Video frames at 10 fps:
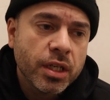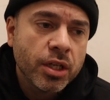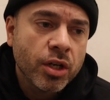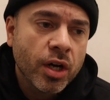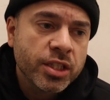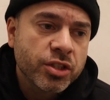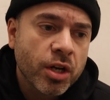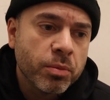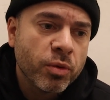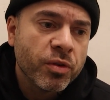I
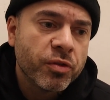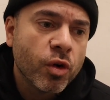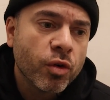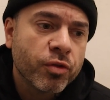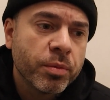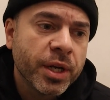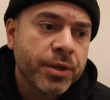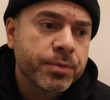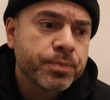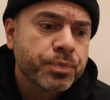started moving forward from
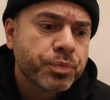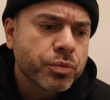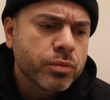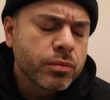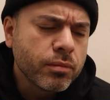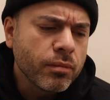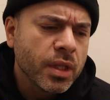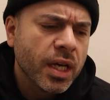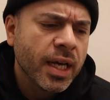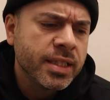there.
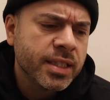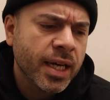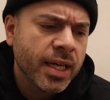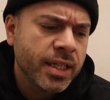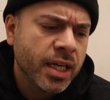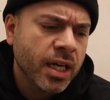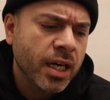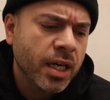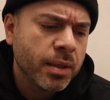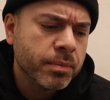And then
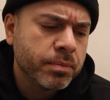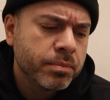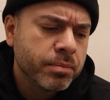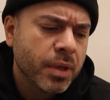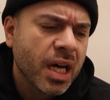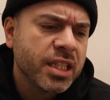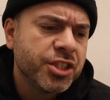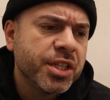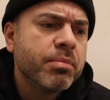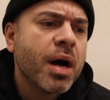I
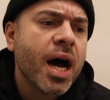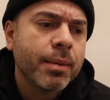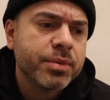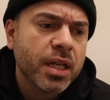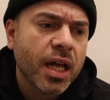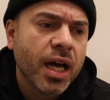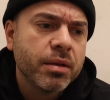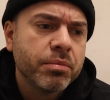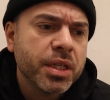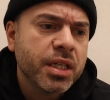gym hopped a lot
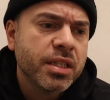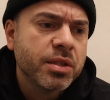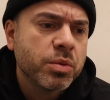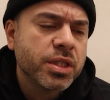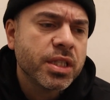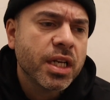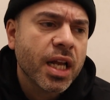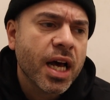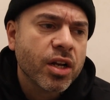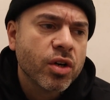because there wasn't a
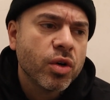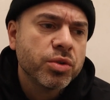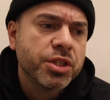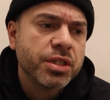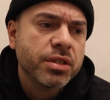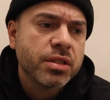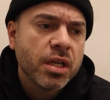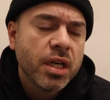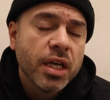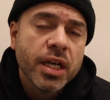lot of coaches
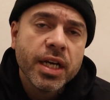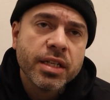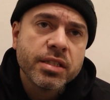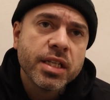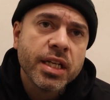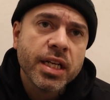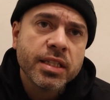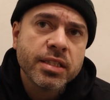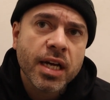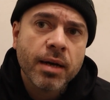in the city at
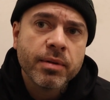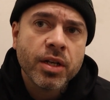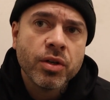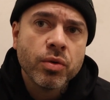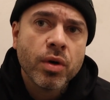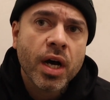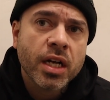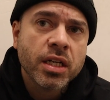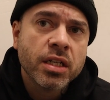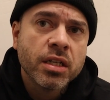the time that knew how
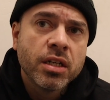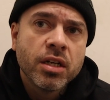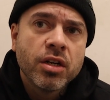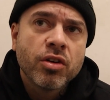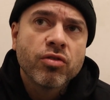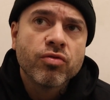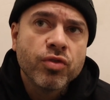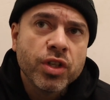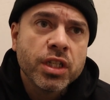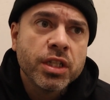to
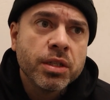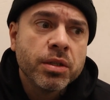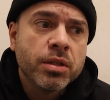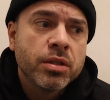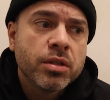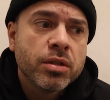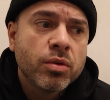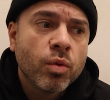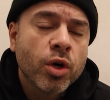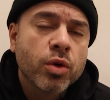really
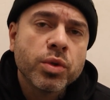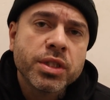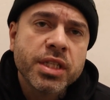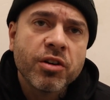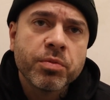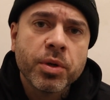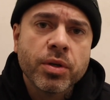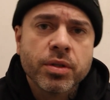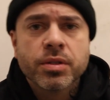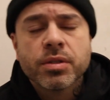work with
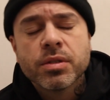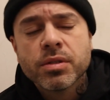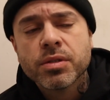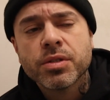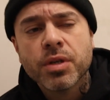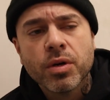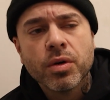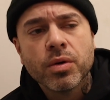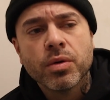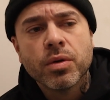southpaws.
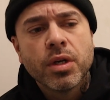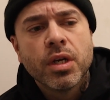So